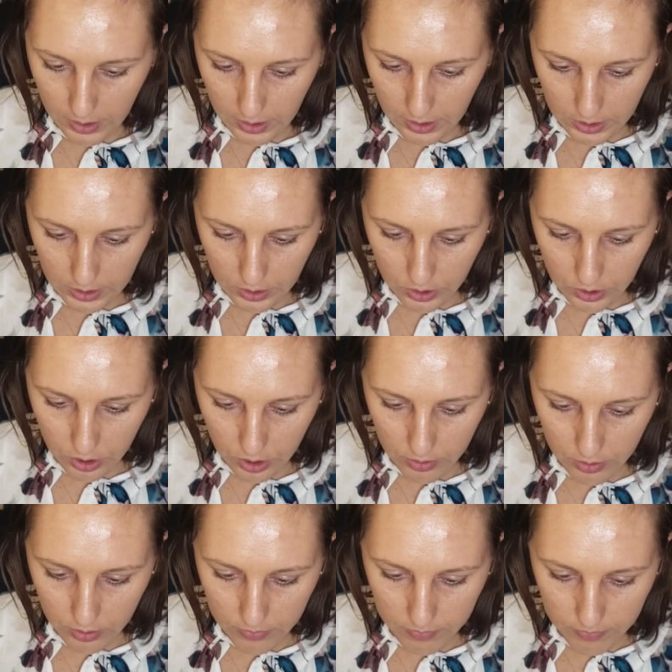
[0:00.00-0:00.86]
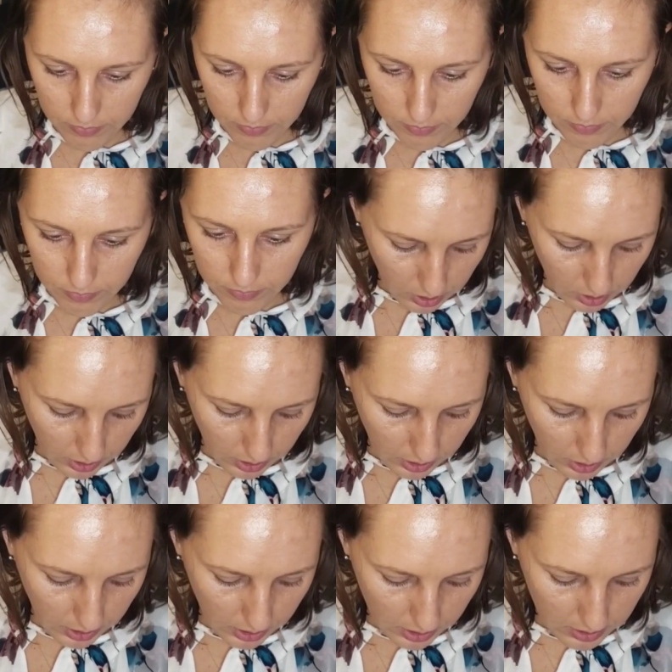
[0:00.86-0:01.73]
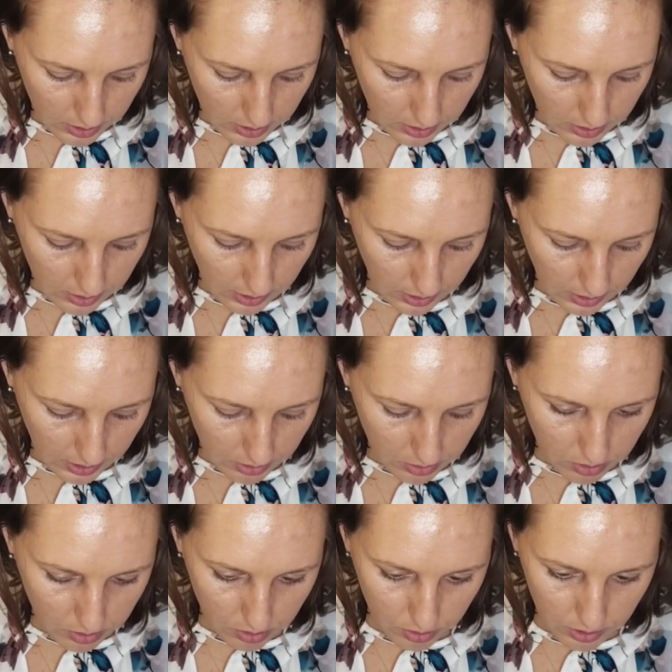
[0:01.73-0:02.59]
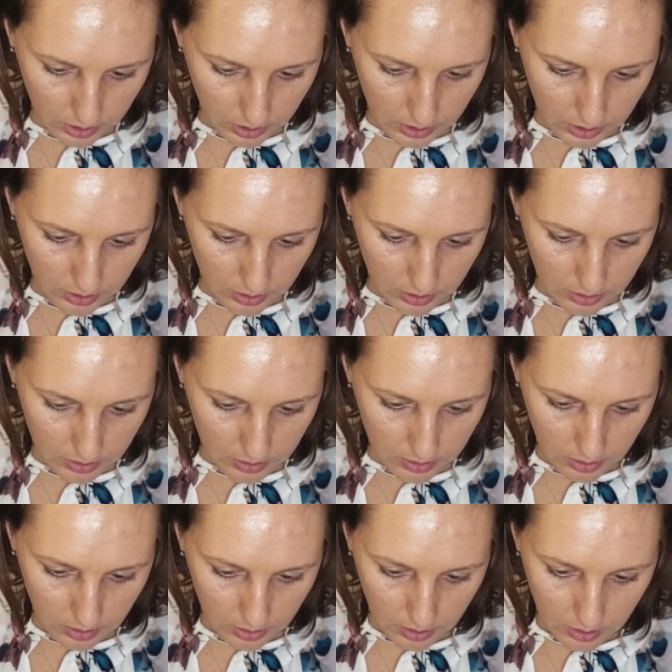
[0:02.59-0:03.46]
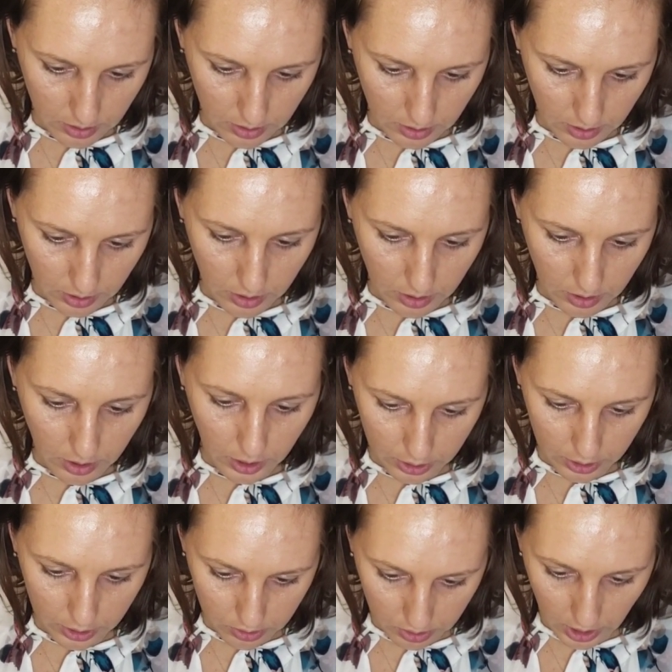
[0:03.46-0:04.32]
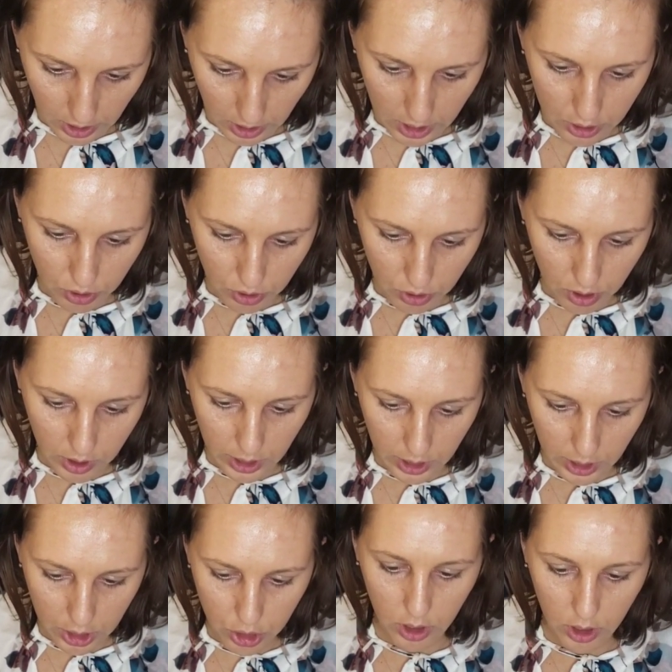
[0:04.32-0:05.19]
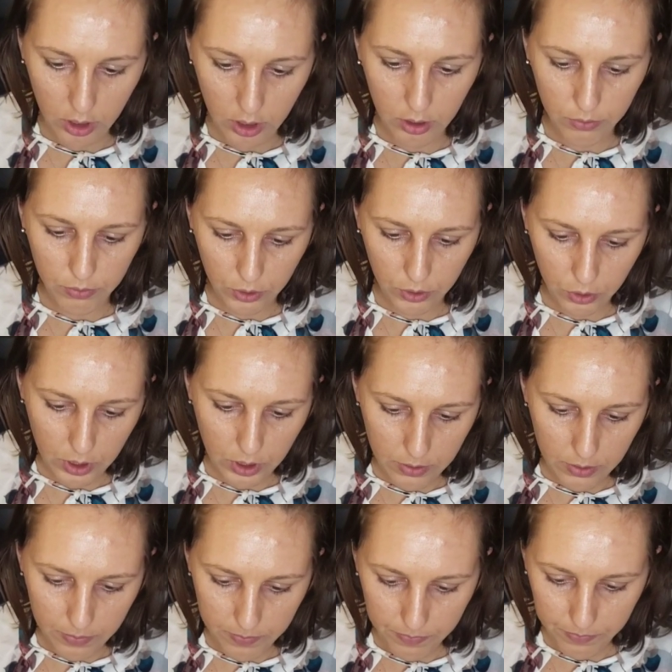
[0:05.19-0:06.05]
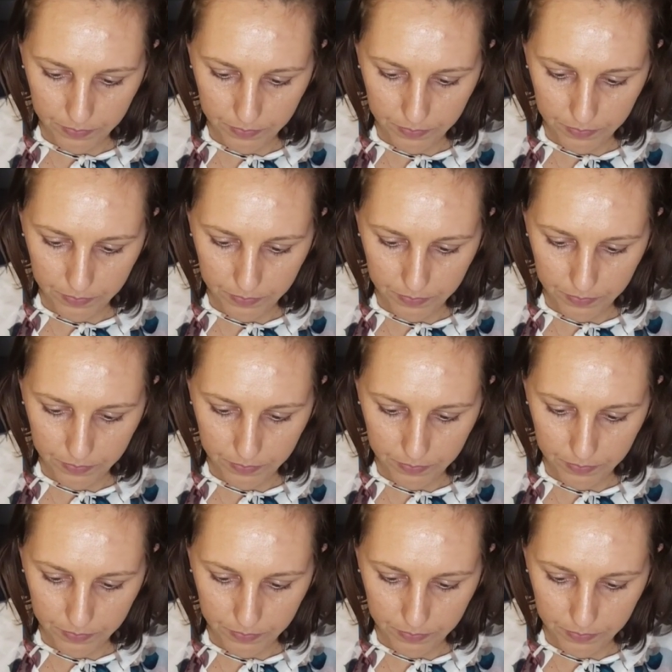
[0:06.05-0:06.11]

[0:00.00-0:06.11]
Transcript: Answer, and the answer is Skydrol hydraulic fluid.